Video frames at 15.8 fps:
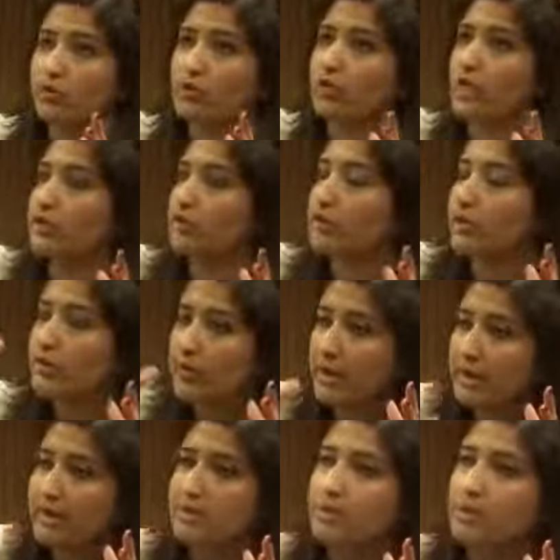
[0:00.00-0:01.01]
You can
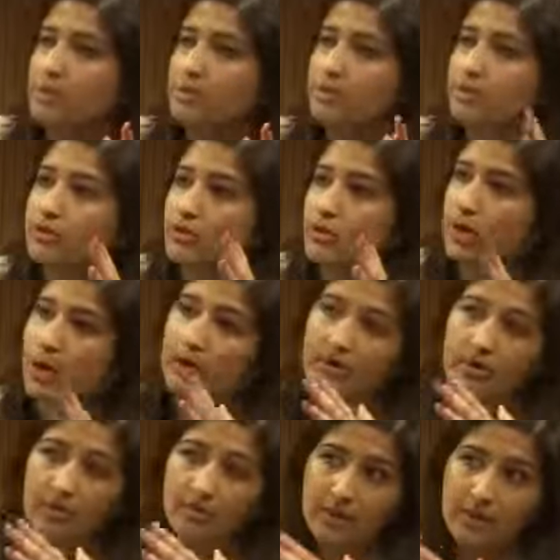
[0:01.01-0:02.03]
replace people to
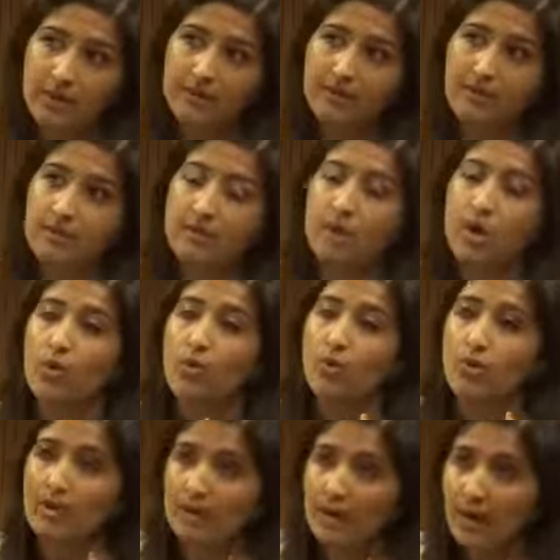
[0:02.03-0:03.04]
other places
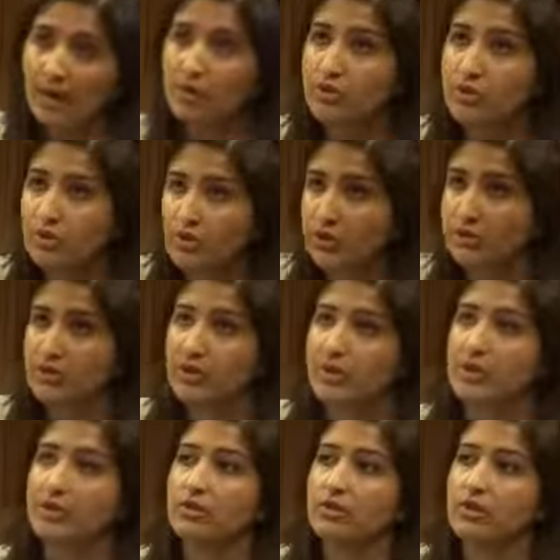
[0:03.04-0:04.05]
without
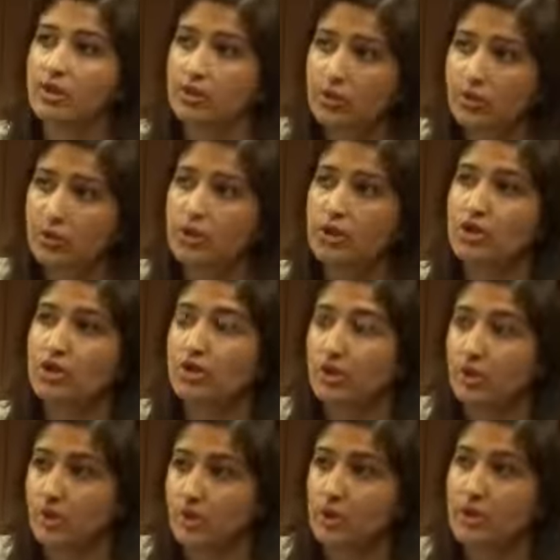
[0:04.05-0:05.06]
threatening the Jewish
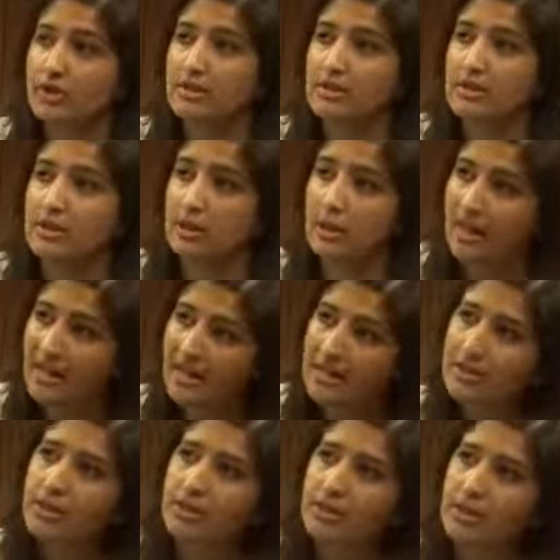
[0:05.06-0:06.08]
community in
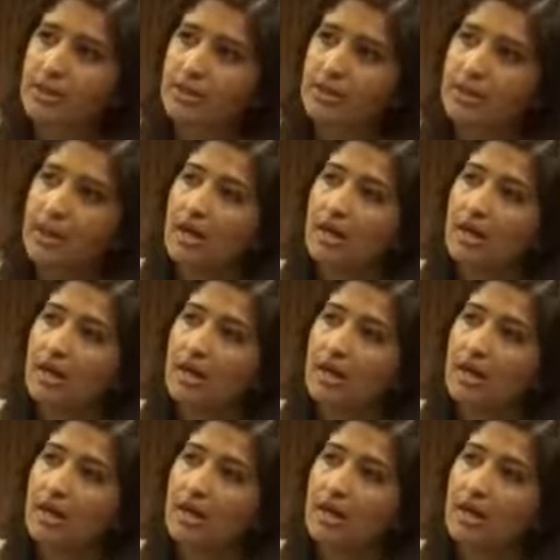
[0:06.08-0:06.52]
Israel.